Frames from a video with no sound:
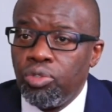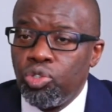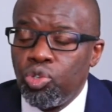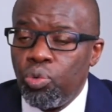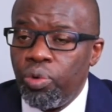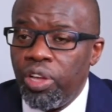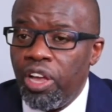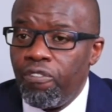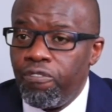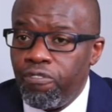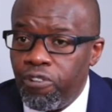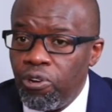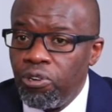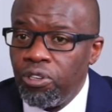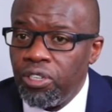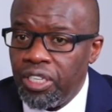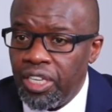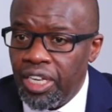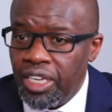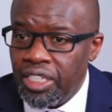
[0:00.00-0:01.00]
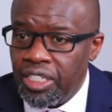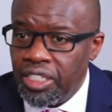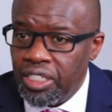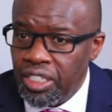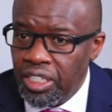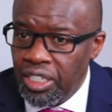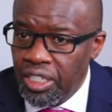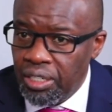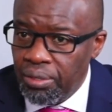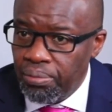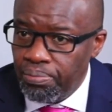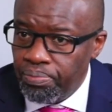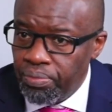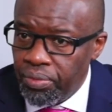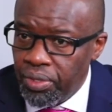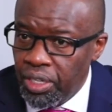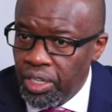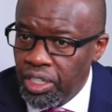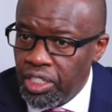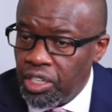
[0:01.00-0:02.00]
So we have found that
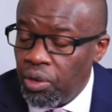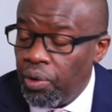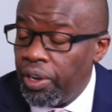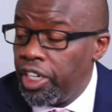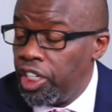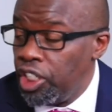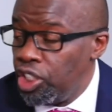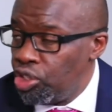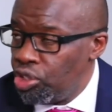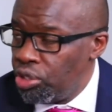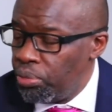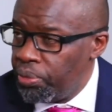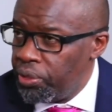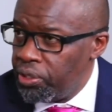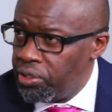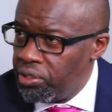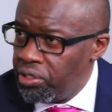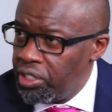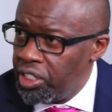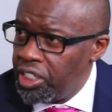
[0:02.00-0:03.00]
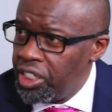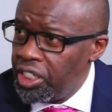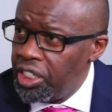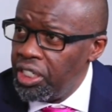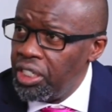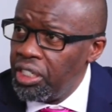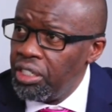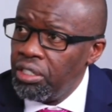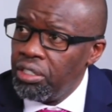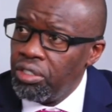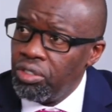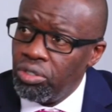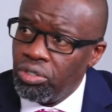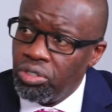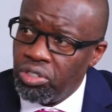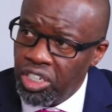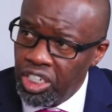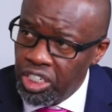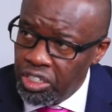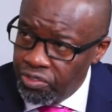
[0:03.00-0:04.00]
as our niche opportunity to
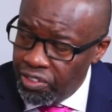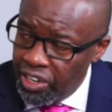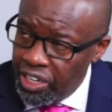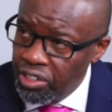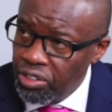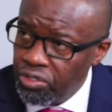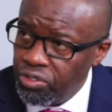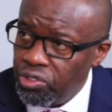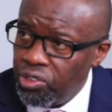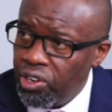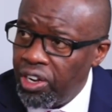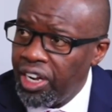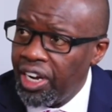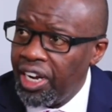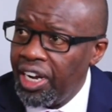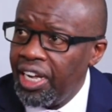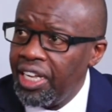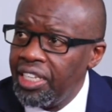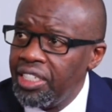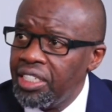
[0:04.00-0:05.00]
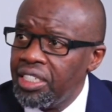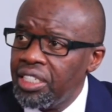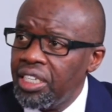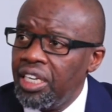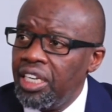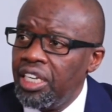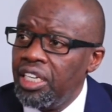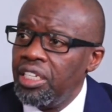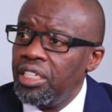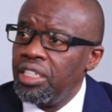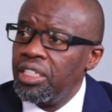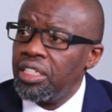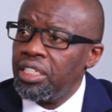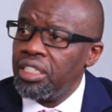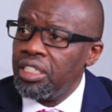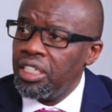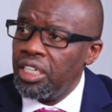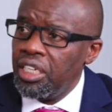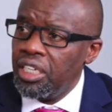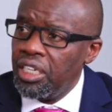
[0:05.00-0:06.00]
create value for our clients
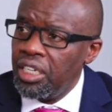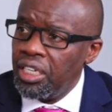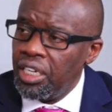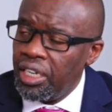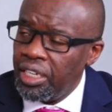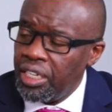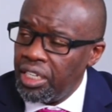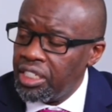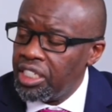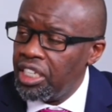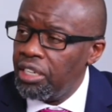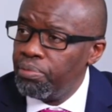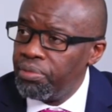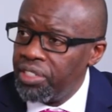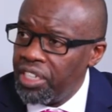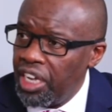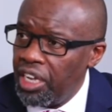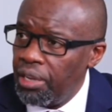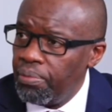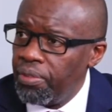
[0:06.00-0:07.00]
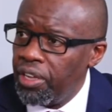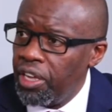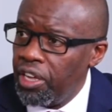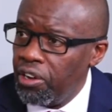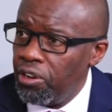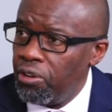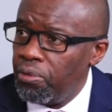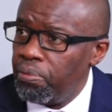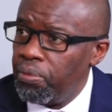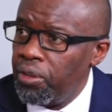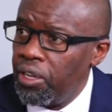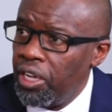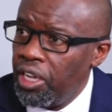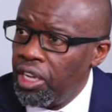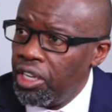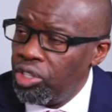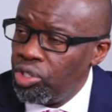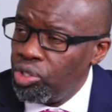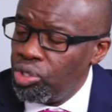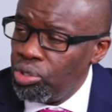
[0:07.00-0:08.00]
is at the same time help
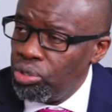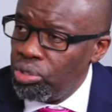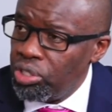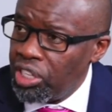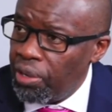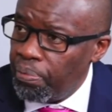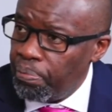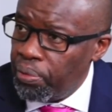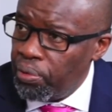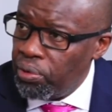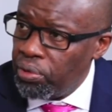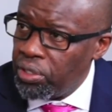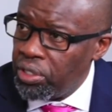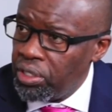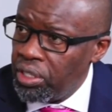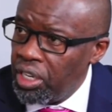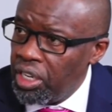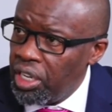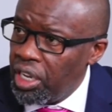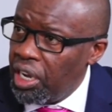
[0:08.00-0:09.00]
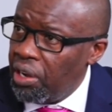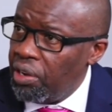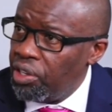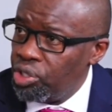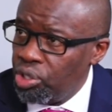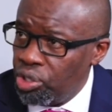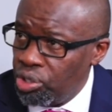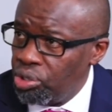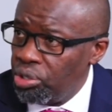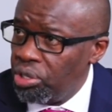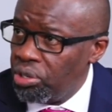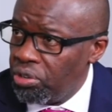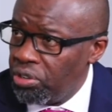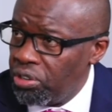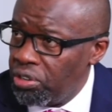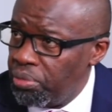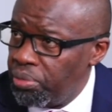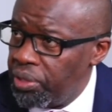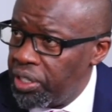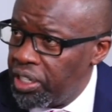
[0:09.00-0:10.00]
to support our
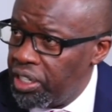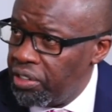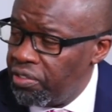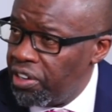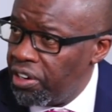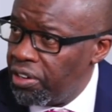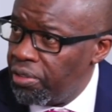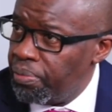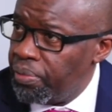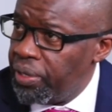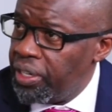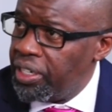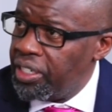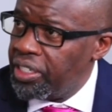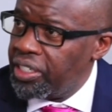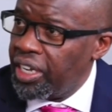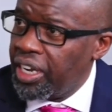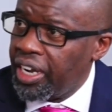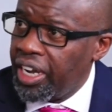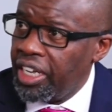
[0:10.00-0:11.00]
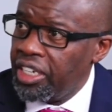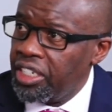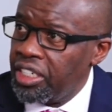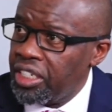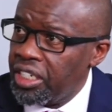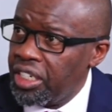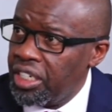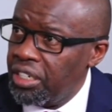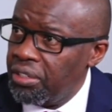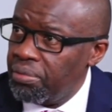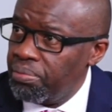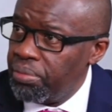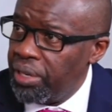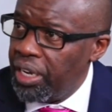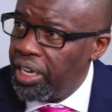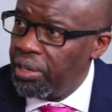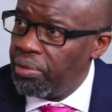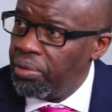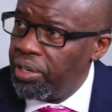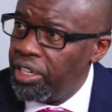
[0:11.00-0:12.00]
socio-economic development as a country
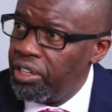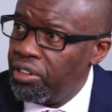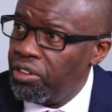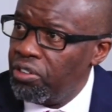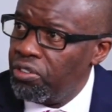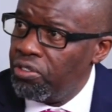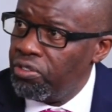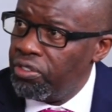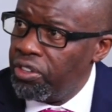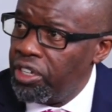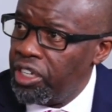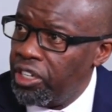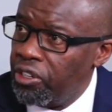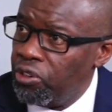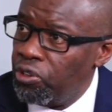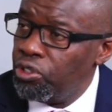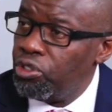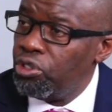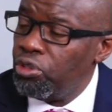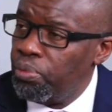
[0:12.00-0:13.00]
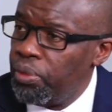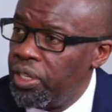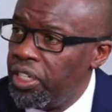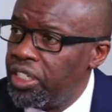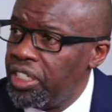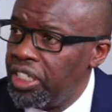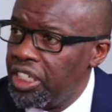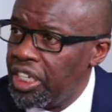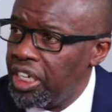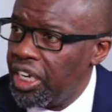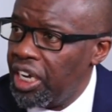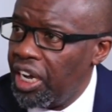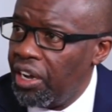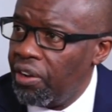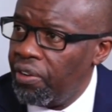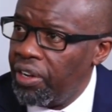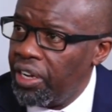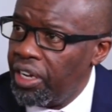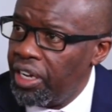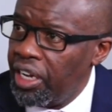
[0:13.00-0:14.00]
by way of automating
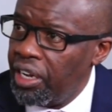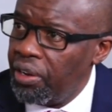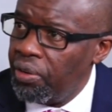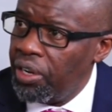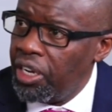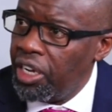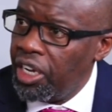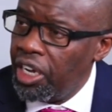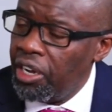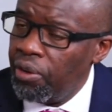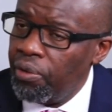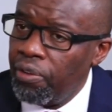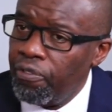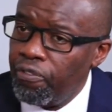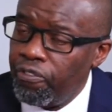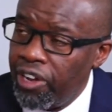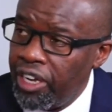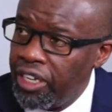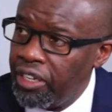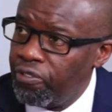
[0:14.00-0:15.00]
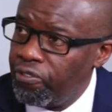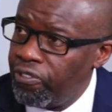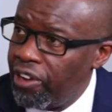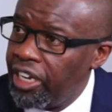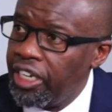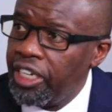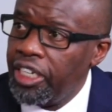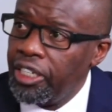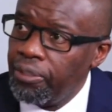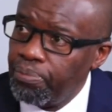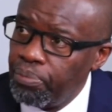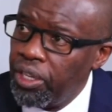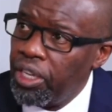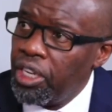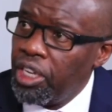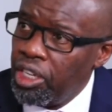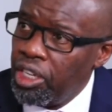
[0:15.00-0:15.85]
our funding